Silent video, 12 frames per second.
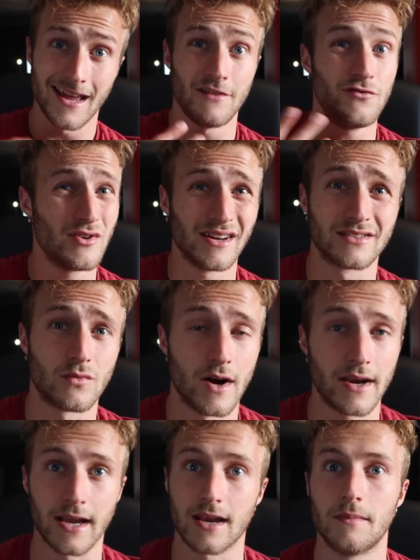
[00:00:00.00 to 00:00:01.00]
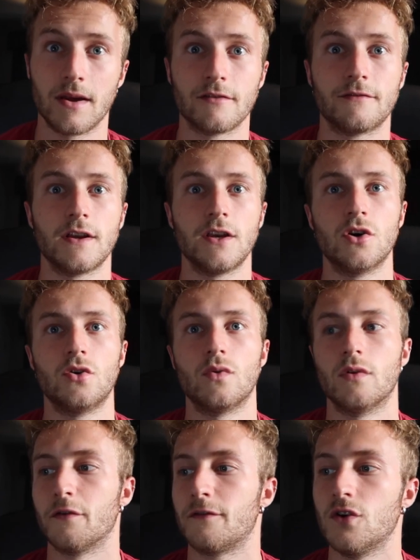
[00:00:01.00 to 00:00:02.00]
If you guys want, I can make a video
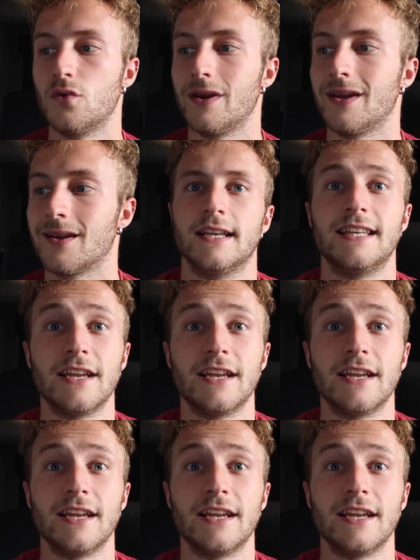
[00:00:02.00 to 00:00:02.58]
reviewing